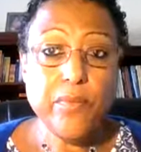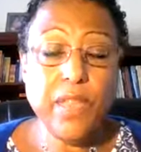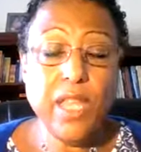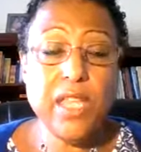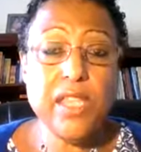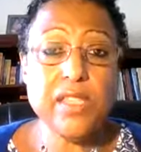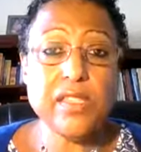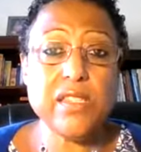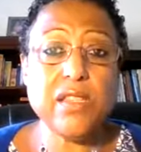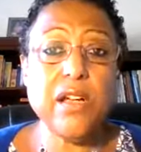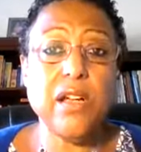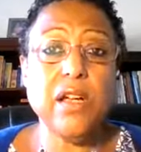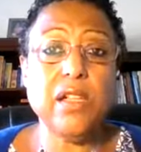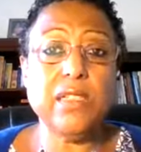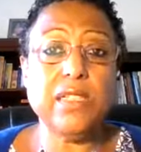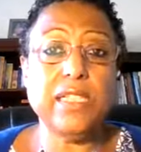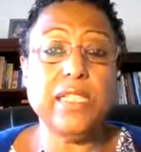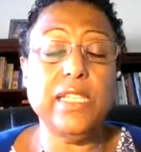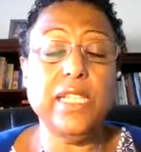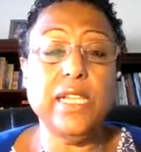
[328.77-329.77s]
It's
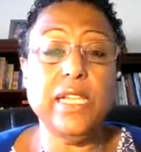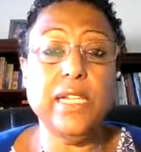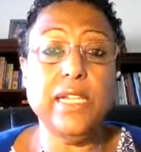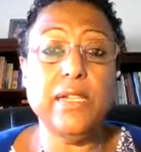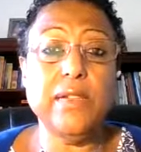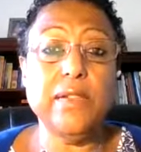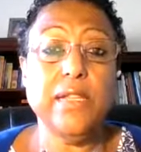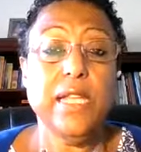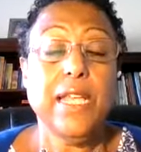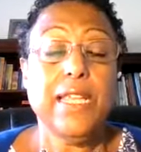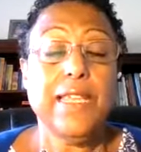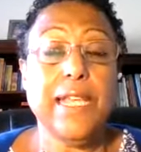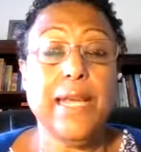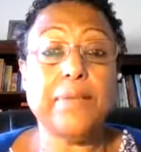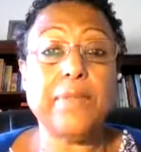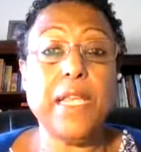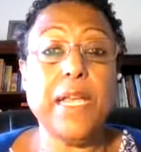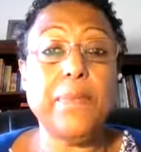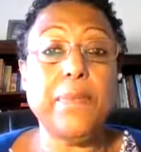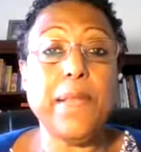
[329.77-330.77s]
called the
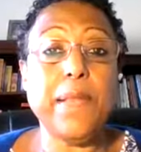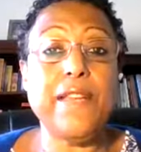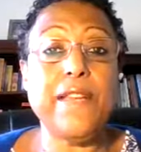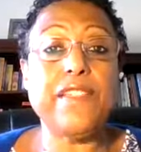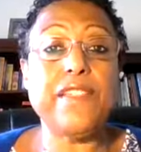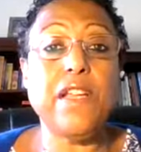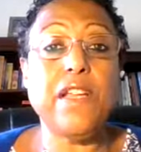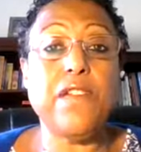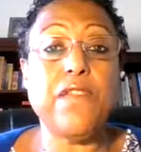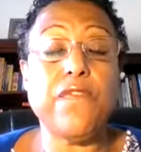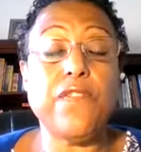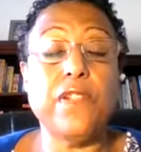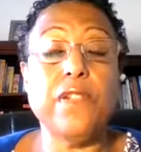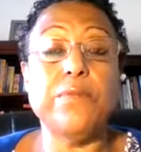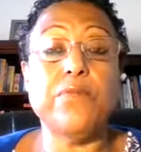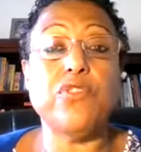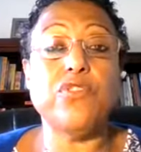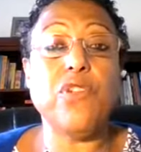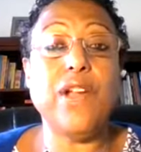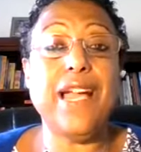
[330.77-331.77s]
Laptop Lifestyle Freedom
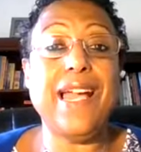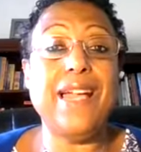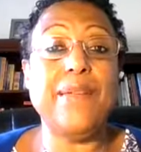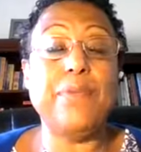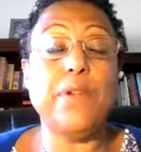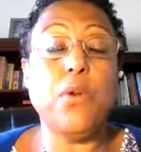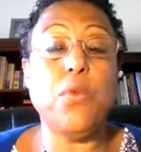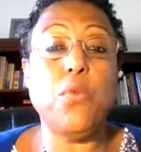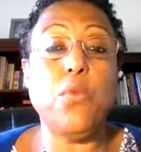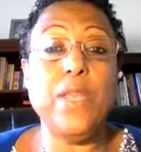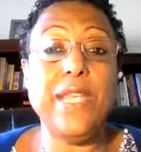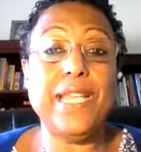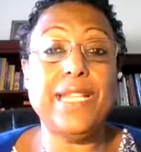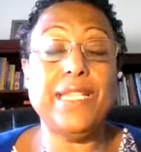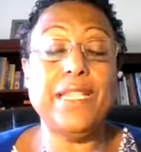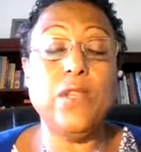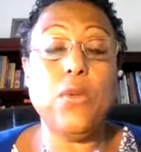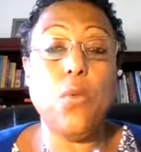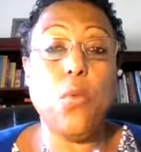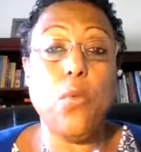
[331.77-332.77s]
Tribe
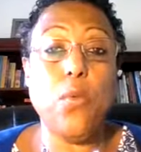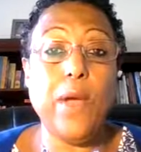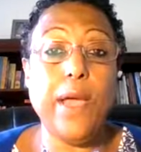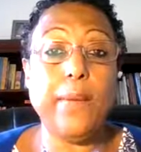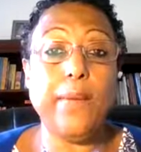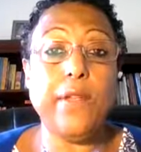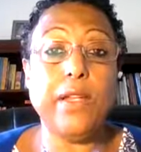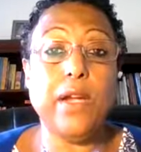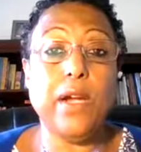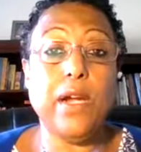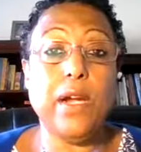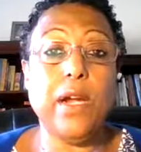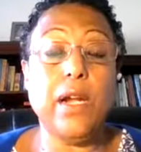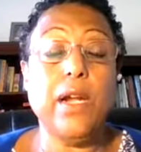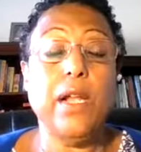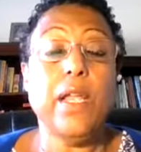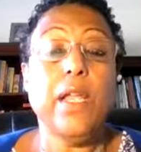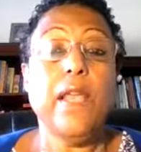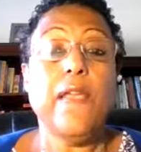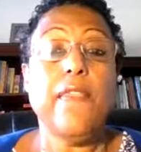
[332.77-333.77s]
weekly webinar
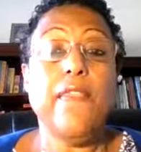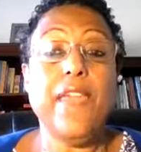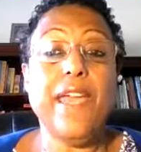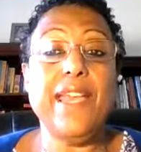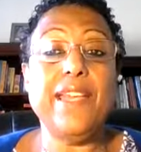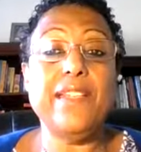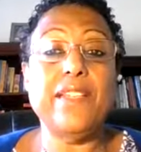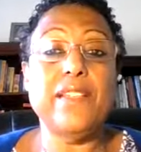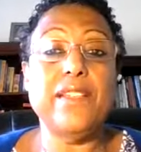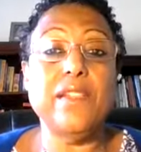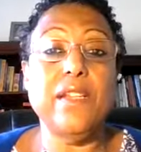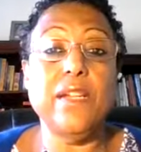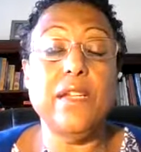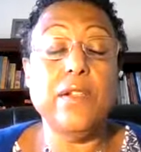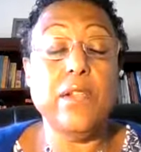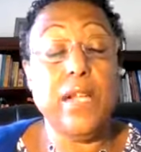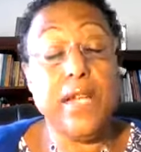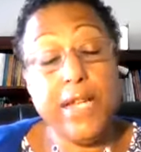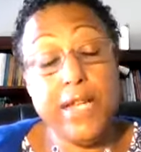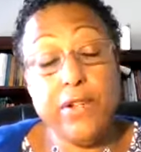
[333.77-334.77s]
that is done,
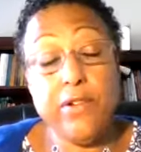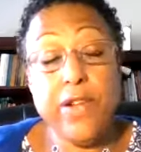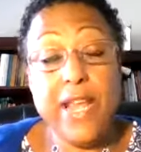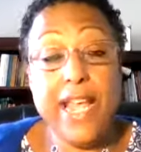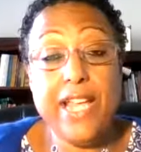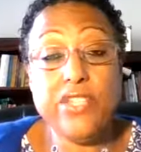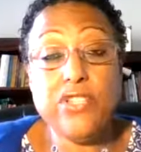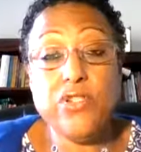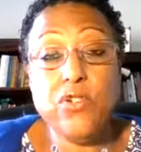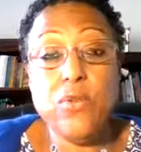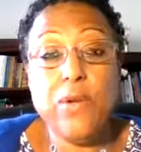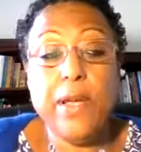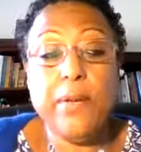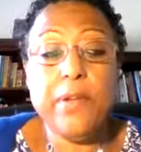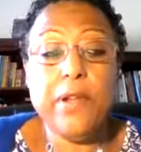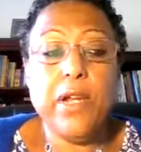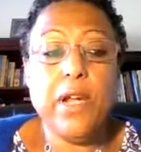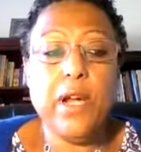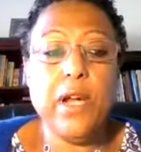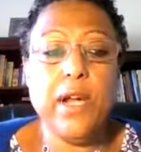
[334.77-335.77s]
an international
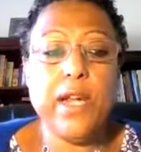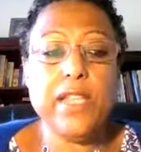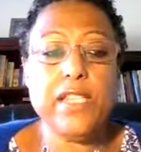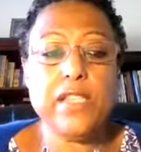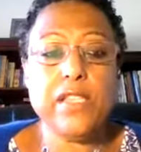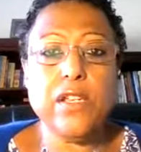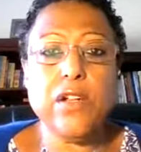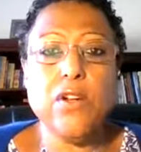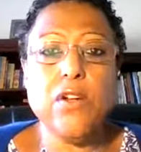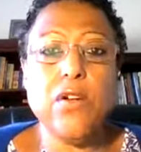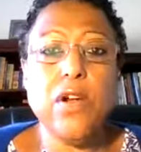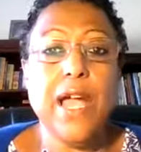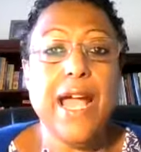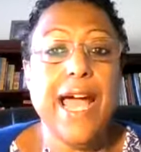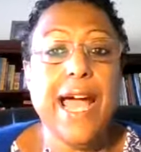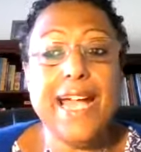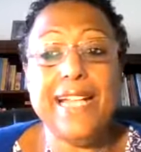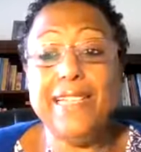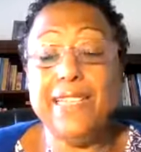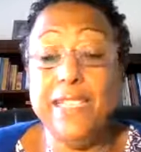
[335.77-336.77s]
webinar. And so
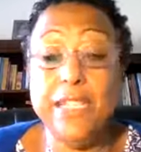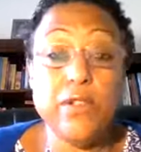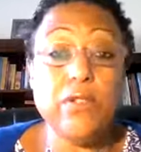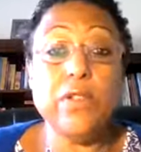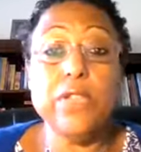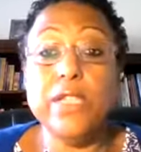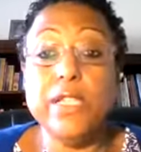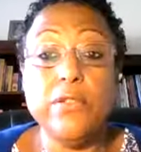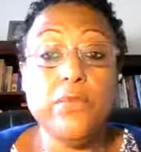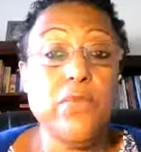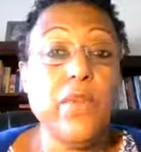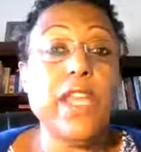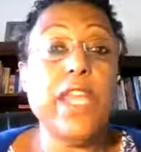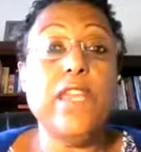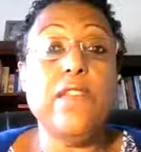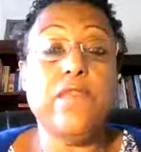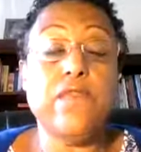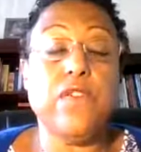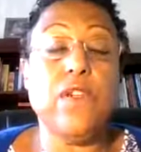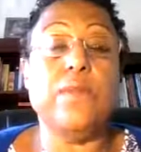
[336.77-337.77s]
I literally
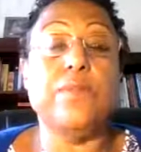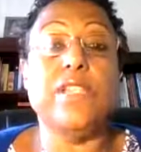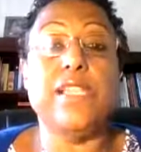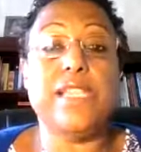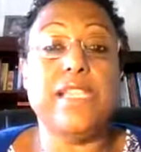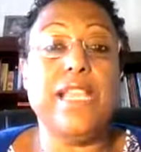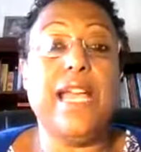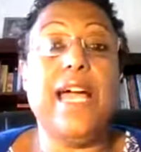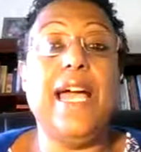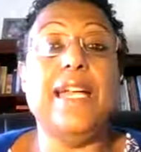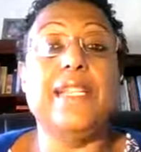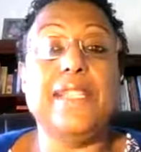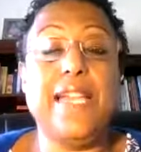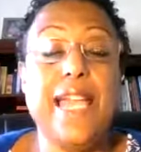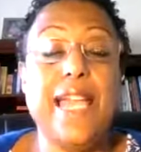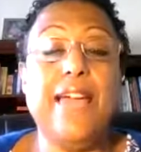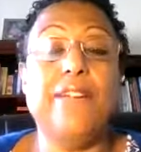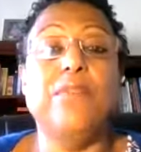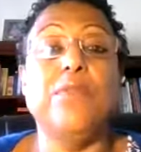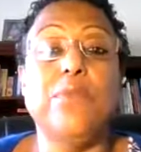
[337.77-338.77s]
read from the slides. I
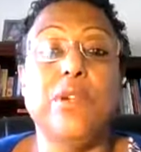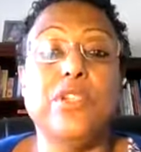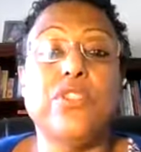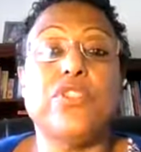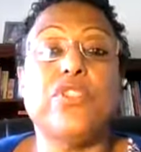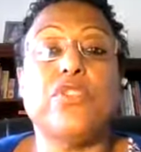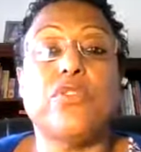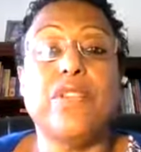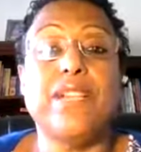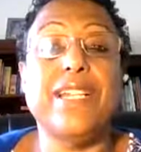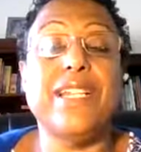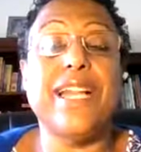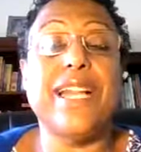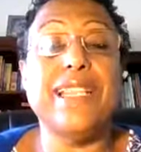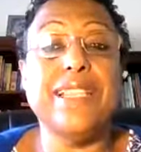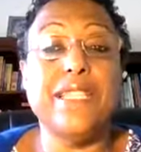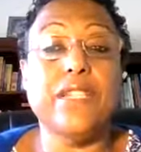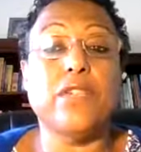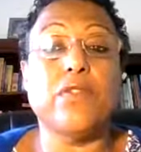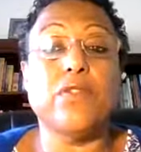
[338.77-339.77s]
have them on the screen and I
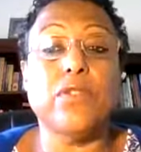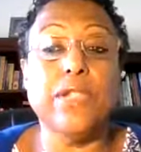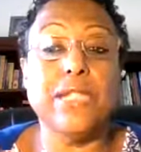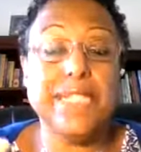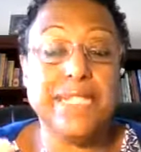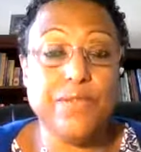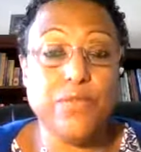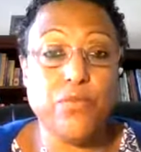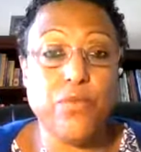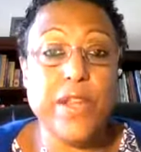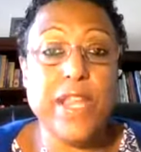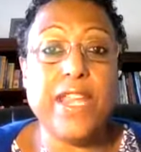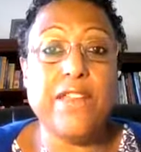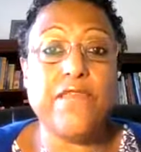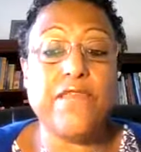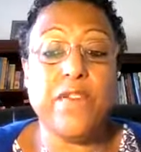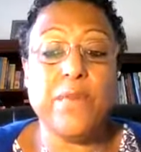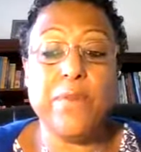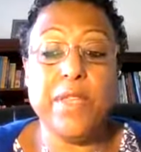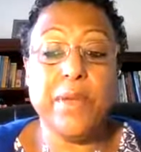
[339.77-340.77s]
literally read
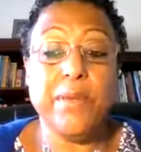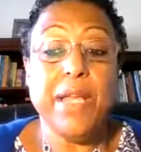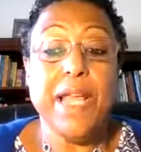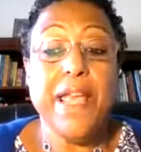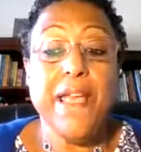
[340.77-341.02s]
from them.